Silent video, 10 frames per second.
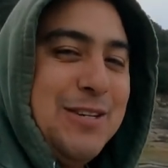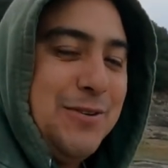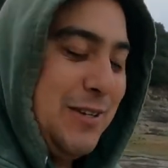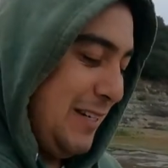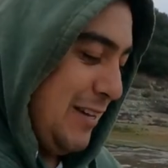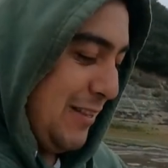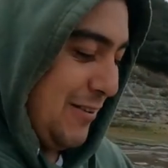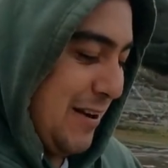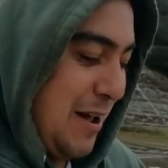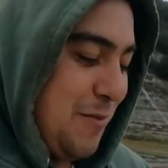to
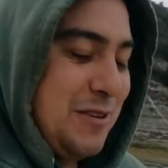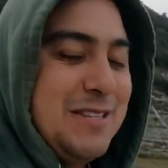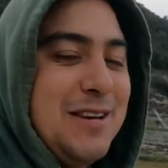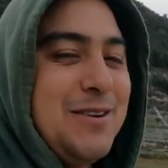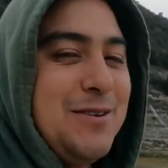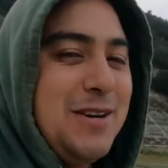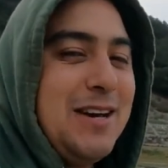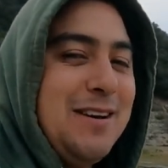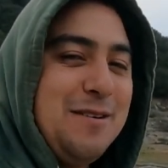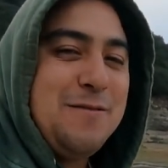another episode
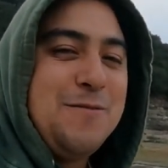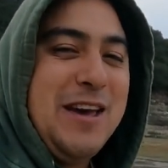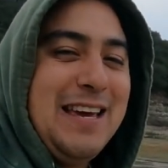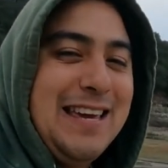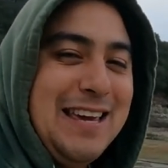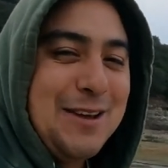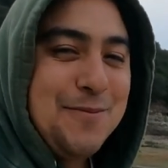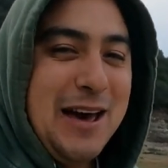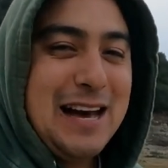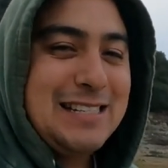of
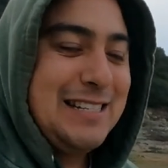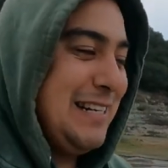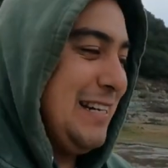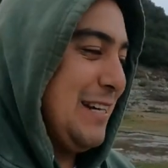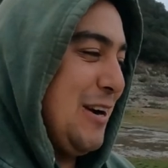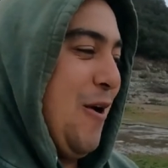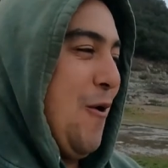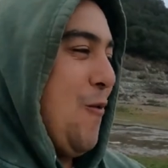Making Magic